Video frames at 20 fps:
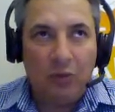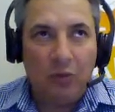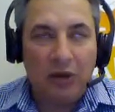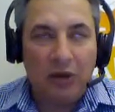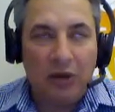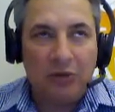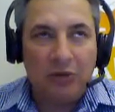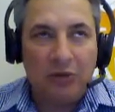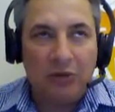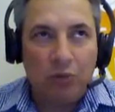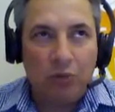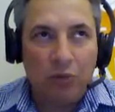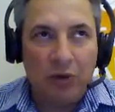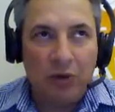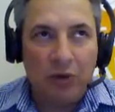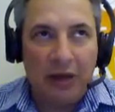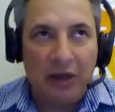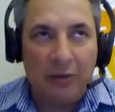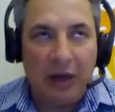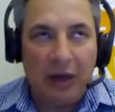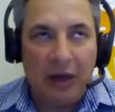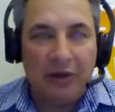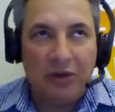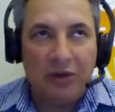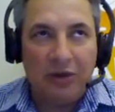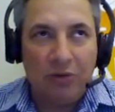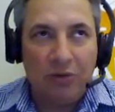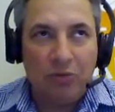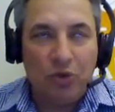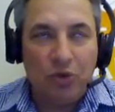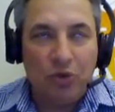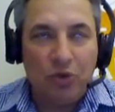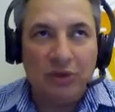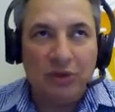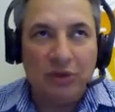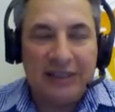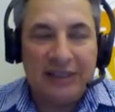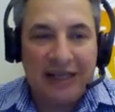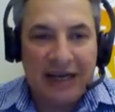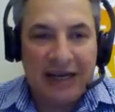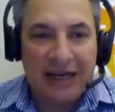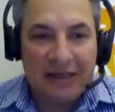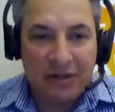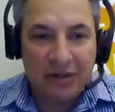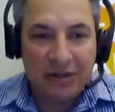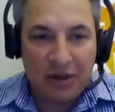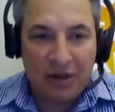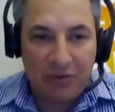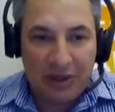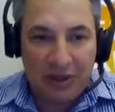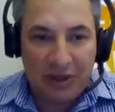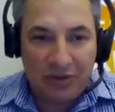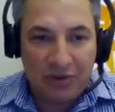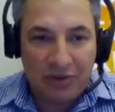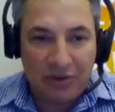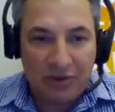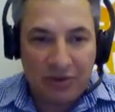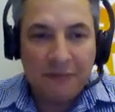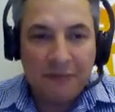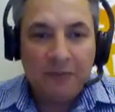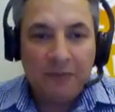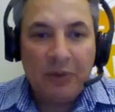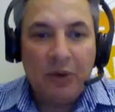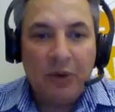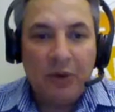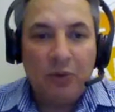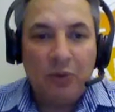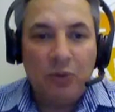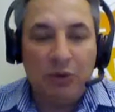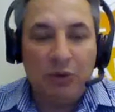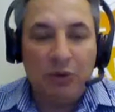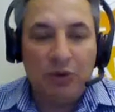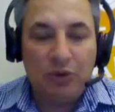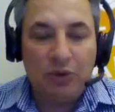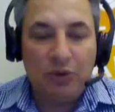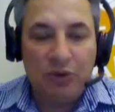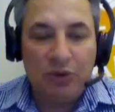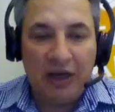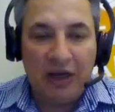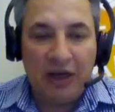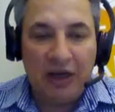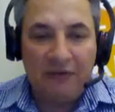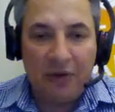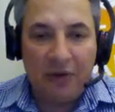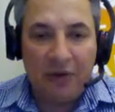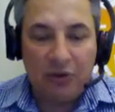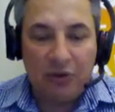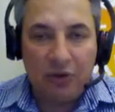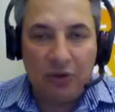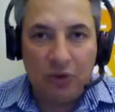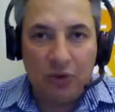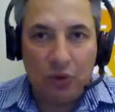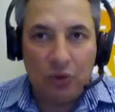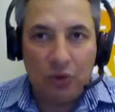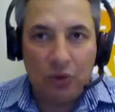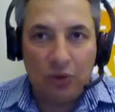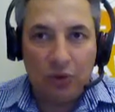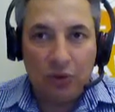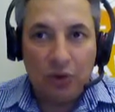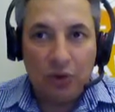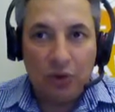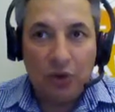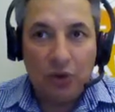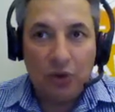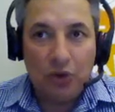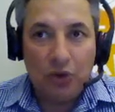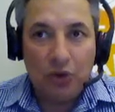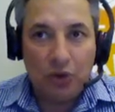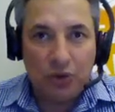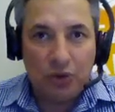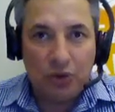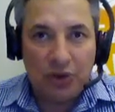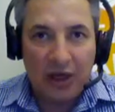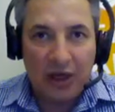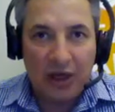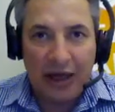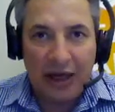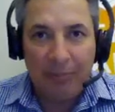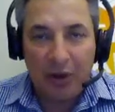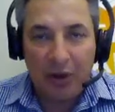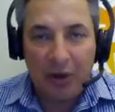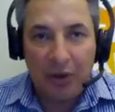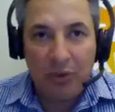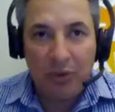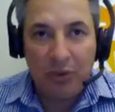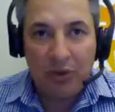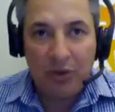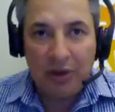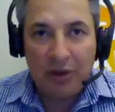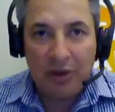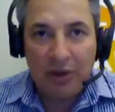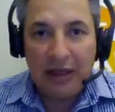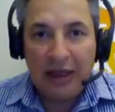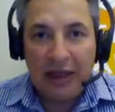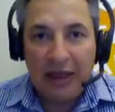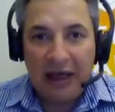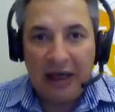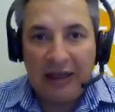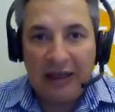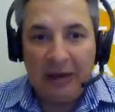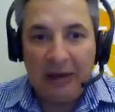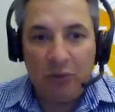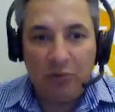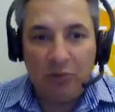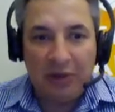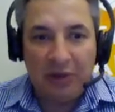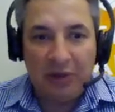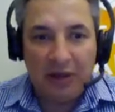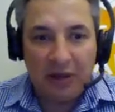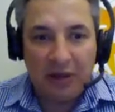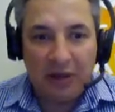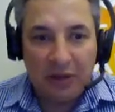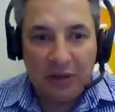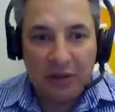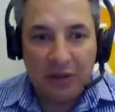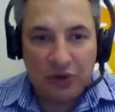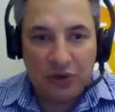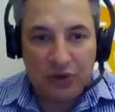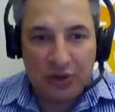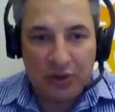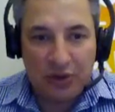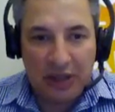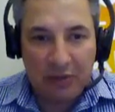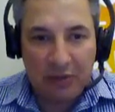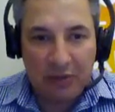one under the Moodle data directory. We would create a folder called user upload, and that would be the